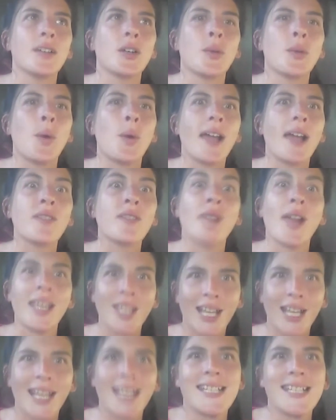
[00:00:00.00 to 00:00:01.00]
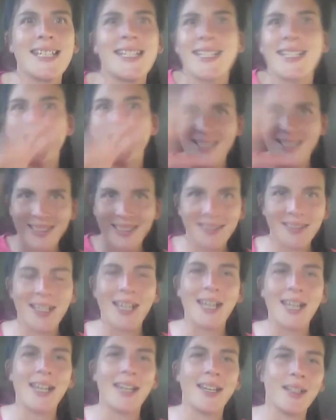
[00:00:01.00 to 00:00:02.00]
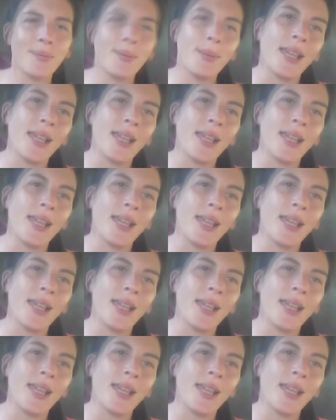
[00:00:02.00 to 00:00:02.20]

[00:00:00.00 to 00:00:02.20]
quite regulated uh,